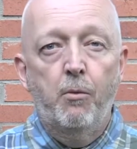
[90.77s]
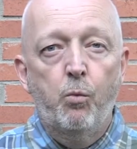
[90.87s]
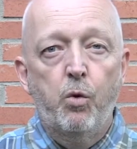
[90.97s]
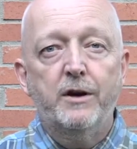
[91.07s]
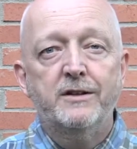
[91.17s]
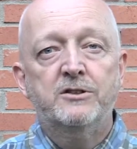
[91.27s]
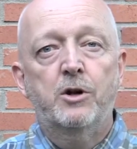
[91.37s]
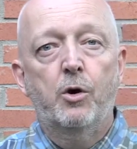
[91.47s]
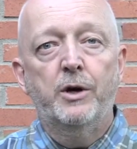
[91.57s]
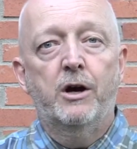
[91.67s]
What is
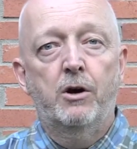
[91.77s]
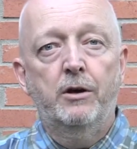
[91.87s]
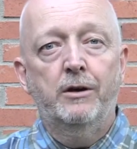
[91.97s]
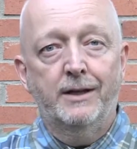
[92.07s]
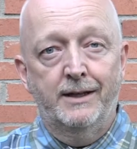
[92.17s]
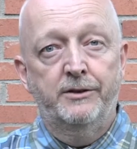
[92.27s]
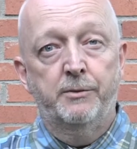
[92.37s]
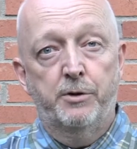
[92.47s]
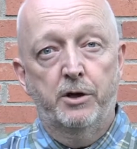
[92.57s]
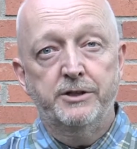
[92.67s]
going on in the
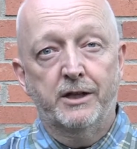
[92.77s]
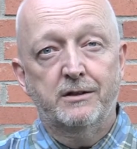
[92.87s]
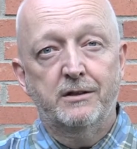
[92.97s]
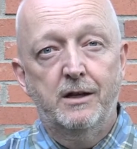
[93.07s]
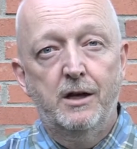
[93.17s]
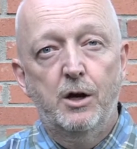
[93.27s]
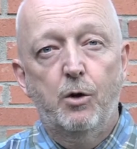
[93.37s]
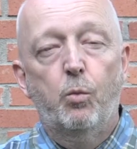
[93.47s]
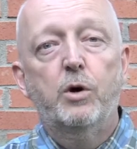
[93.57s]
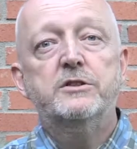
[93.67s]
project?
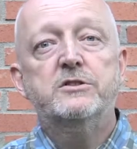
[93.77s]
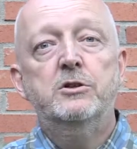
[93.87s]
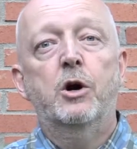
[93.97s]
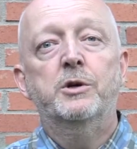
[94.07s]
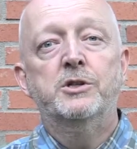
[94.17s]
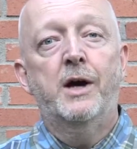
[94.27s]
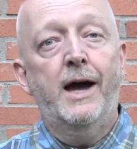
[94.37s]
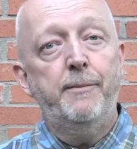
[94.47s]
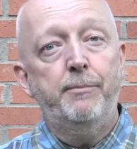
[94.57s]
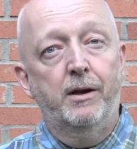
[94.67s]
What's going to
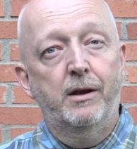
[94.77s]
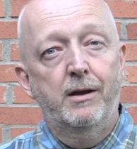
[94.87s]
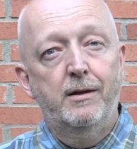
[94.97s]
happen?